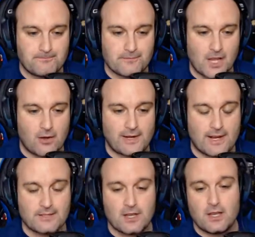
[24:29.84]
all right,
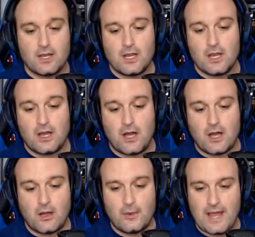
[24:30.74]
guys.
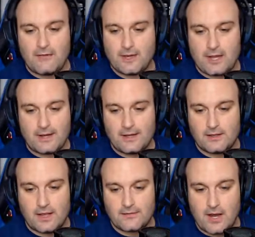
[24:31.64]
We haven't gotten any
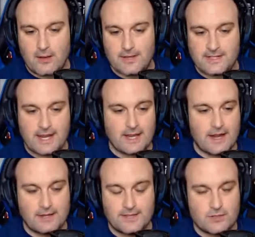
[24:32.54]
live comments.
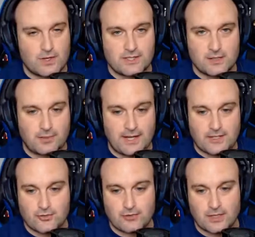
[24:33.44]
Again, this wasn't a
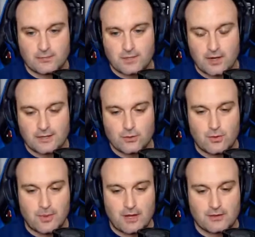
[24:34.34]
planned stream, so I
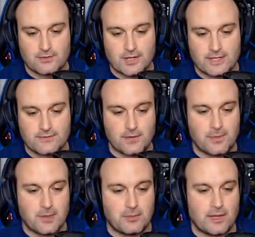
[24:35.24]
do apologize for the
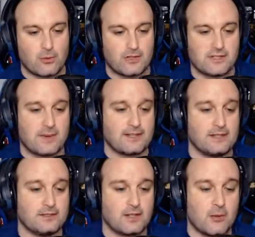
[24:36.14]
people that were
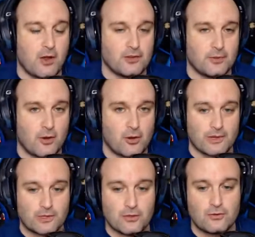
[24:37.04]
expecting it to come on tomorrow
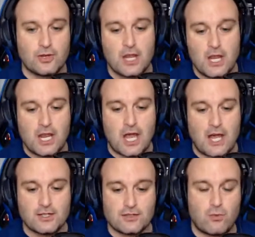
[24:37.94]
at noon.
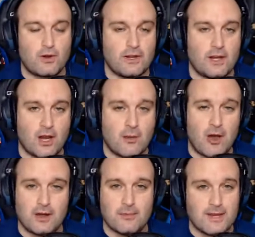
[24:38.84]
I just wanted to come
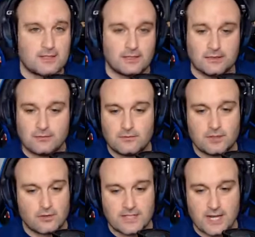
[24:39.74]
on and basically,
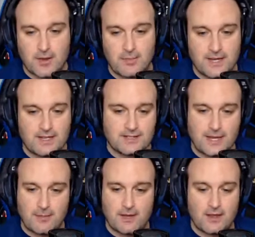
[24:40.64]
say my piece,
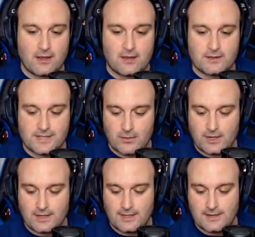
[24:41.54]
say what
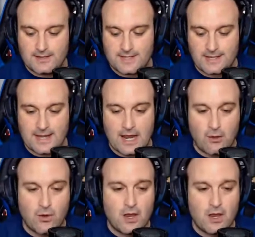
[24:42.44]
I needed to say now.